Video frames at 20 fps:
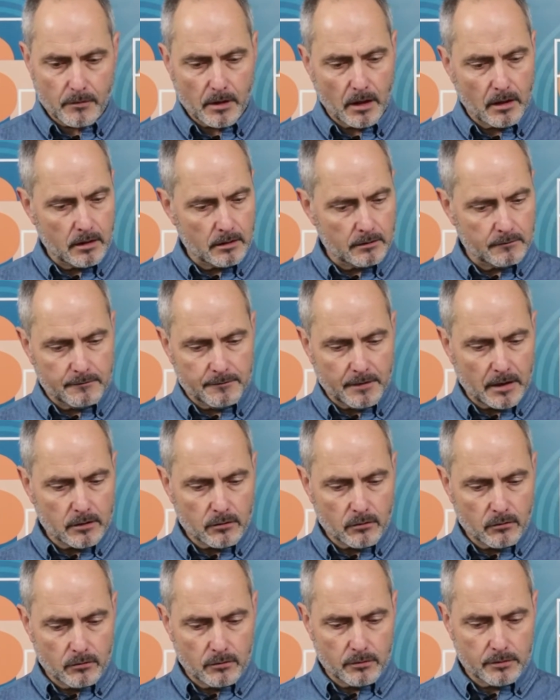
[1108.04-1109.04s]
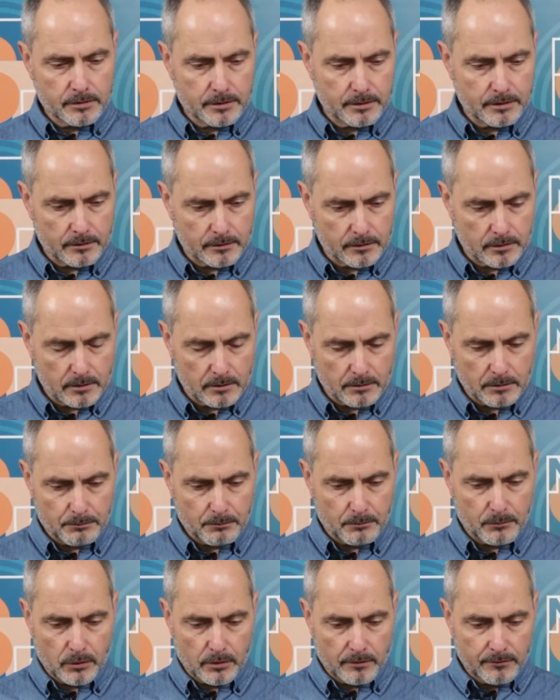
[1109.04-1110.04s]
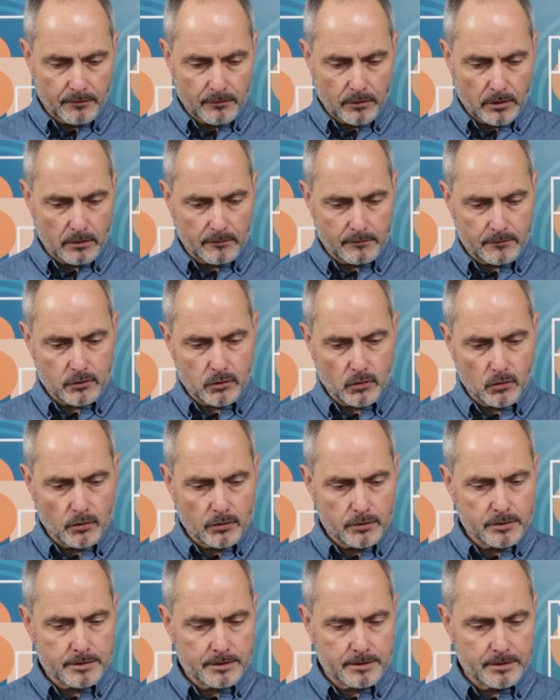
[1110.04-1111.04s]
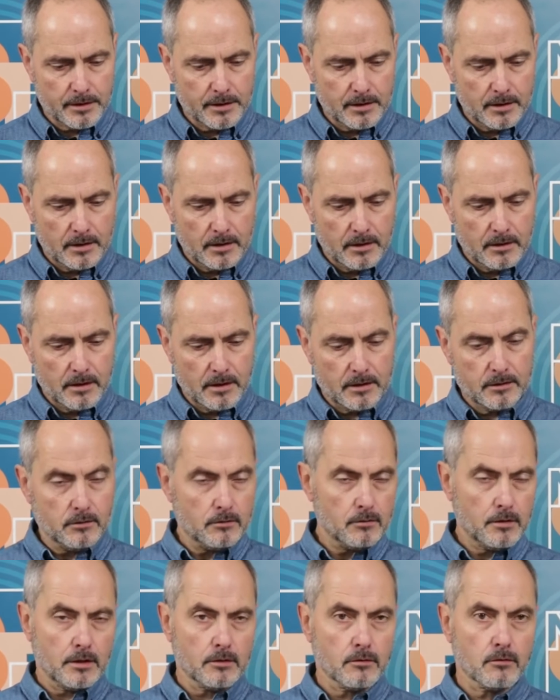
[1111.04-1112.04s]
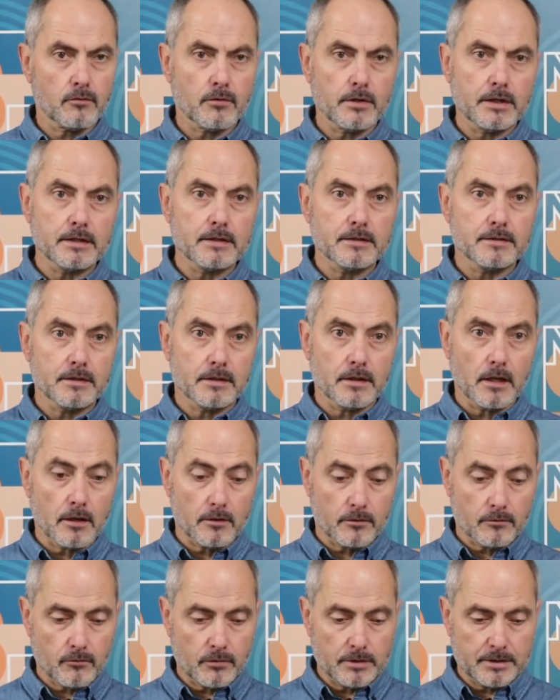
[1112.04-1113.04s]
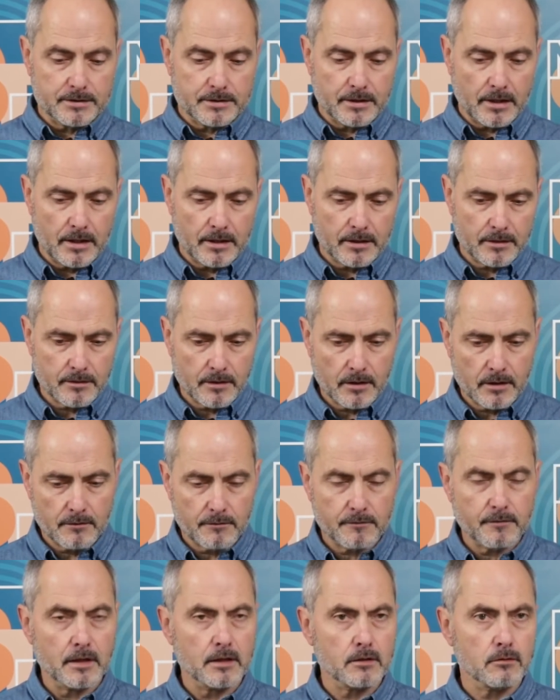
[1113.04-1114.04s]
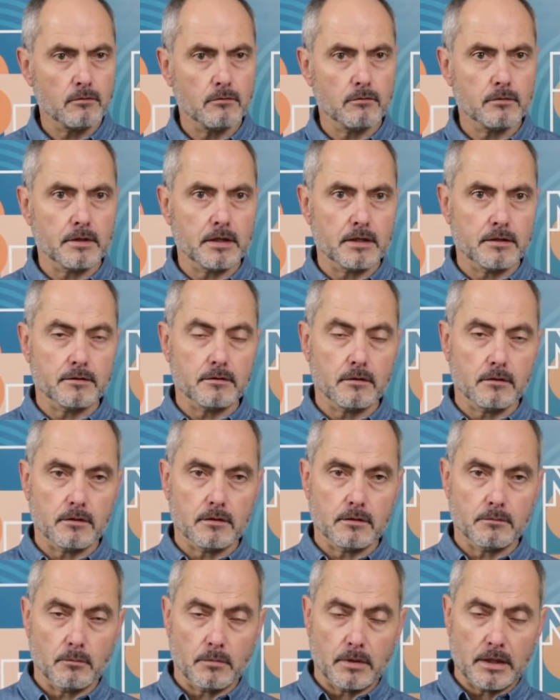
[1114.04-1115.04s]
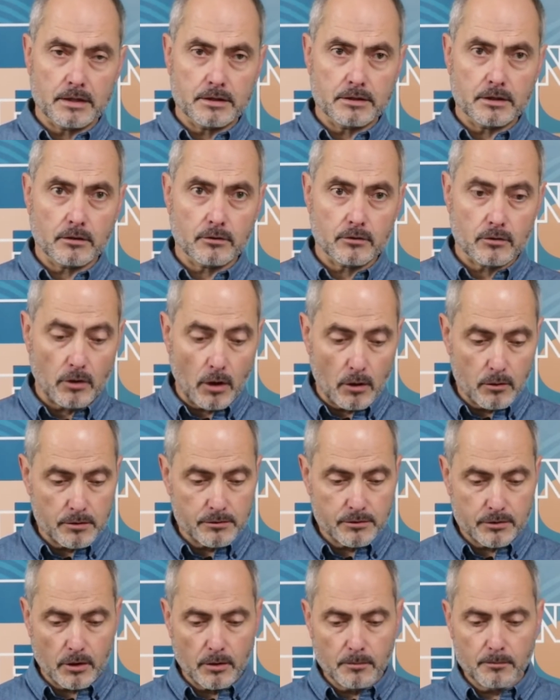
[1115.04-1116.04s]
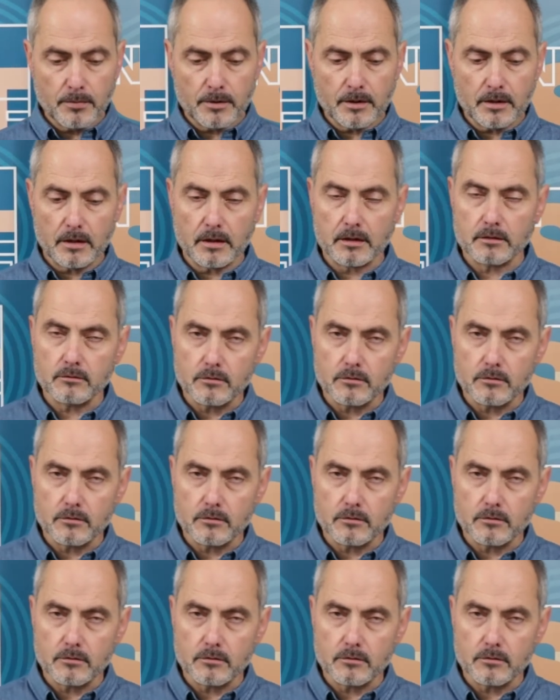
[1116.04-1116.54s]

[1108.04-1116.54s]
in Fancourt on the periphery of George, and you can already see oak trees dying there. Fancourt has done an amazing job at